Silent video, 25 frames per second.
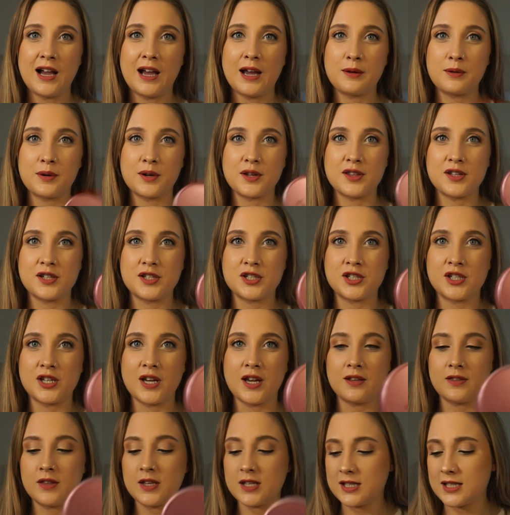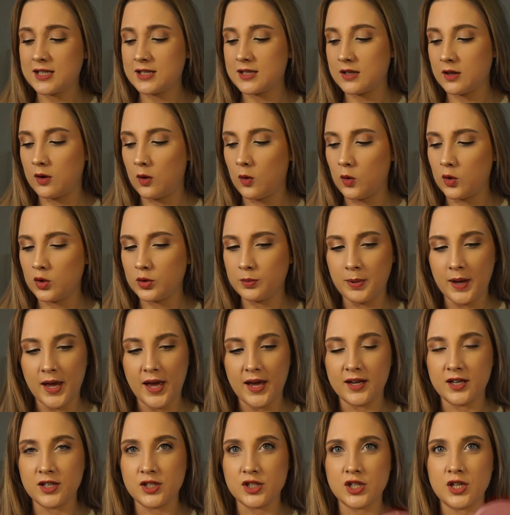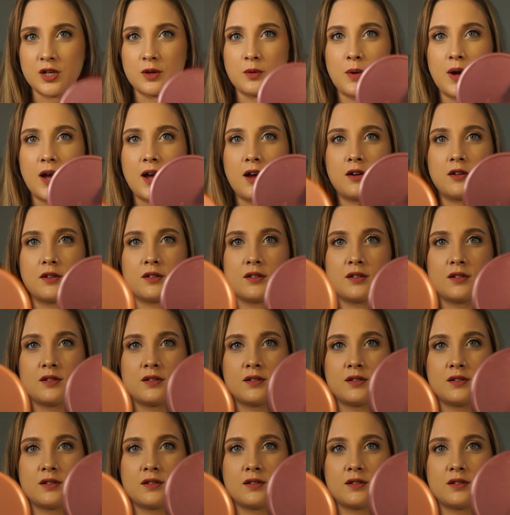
I wear this shade. This is the old packaging now.